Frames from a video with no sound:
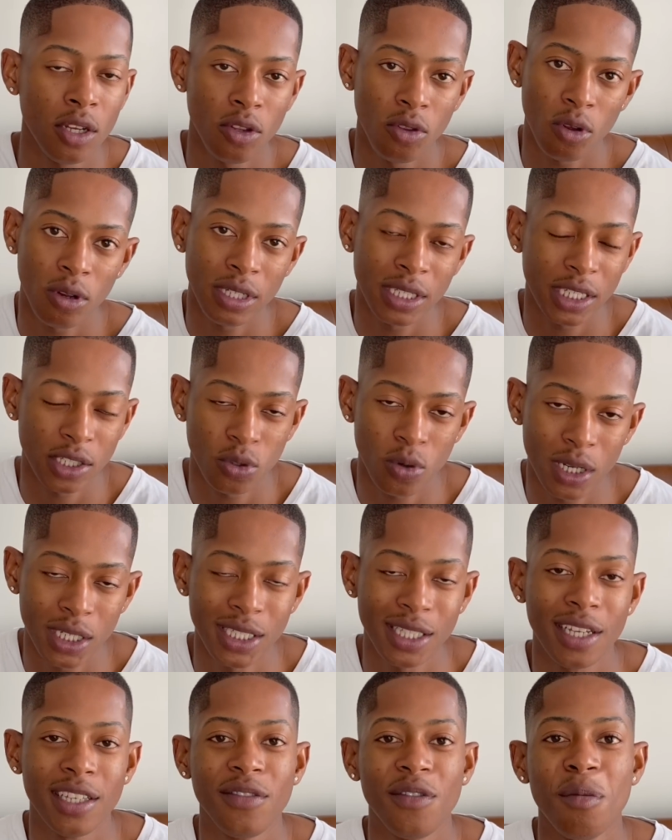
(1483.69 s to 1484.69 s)
Don't just watch
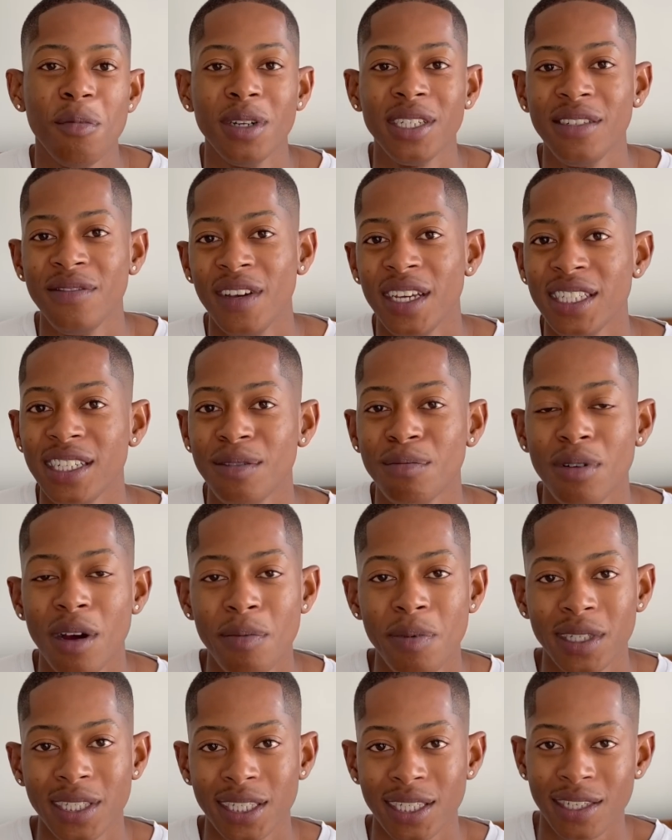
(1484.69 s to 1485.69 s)
this for motivation
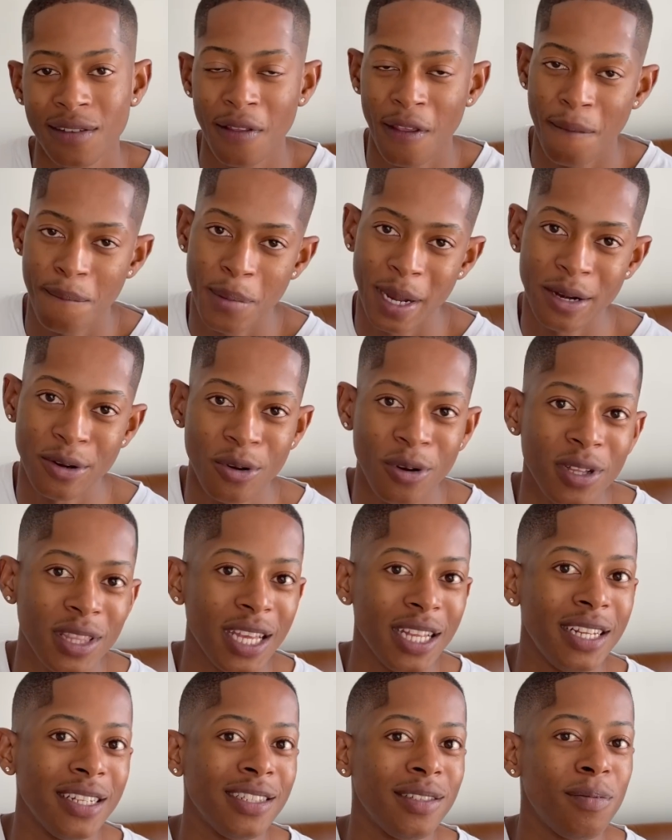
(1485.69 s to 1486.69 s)
purposes, but know
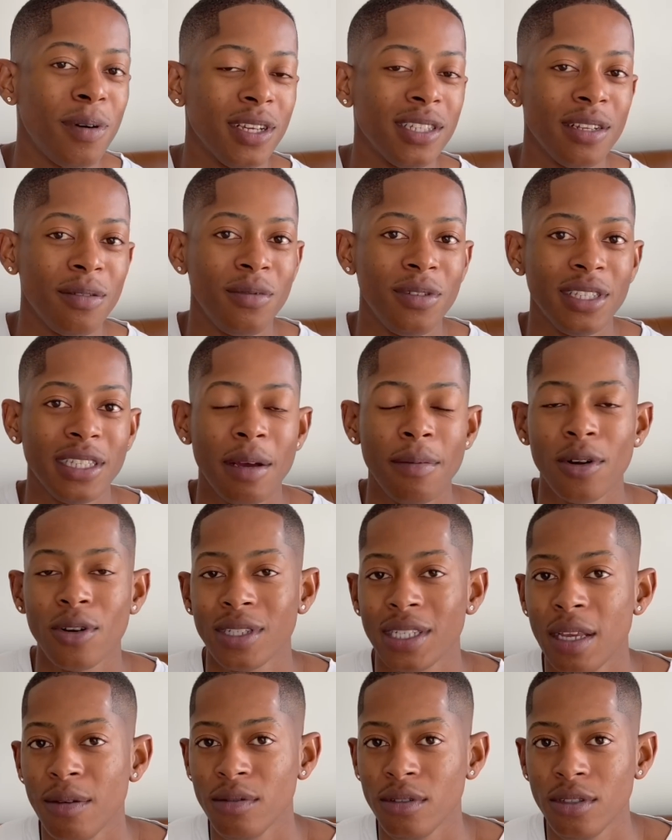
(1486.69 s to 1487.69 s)
that it's possible. Someone
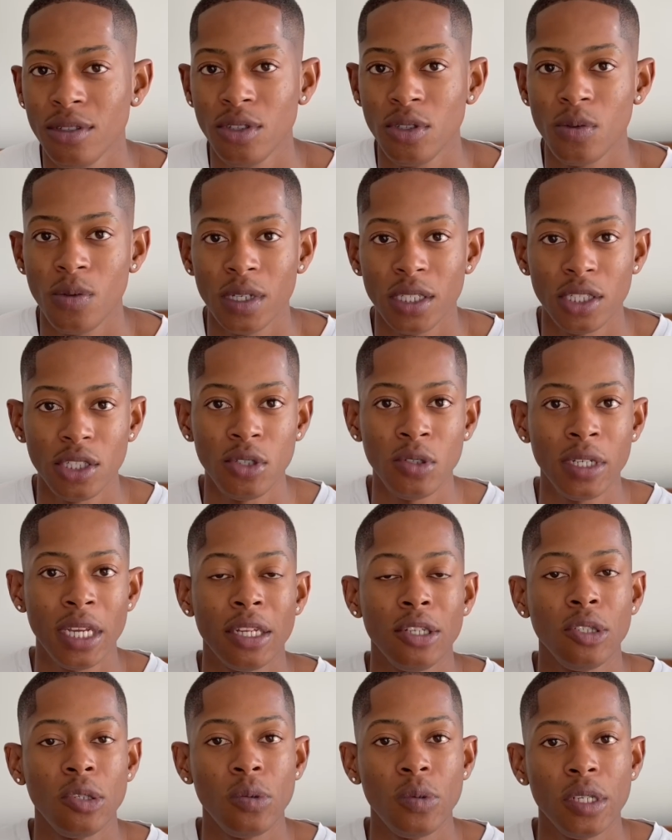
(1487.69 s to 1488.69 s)
was able to do it. You
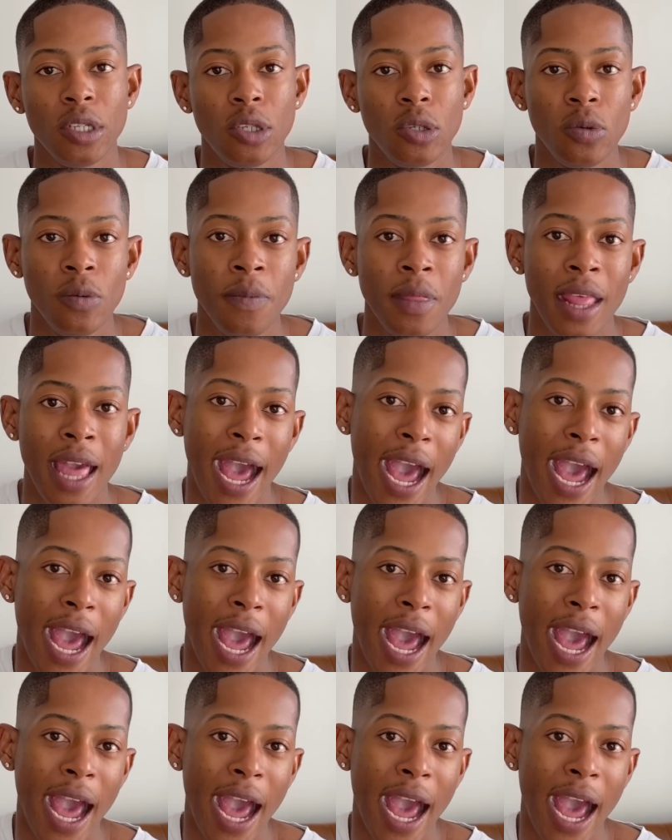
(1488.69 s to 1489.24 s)
can do it too.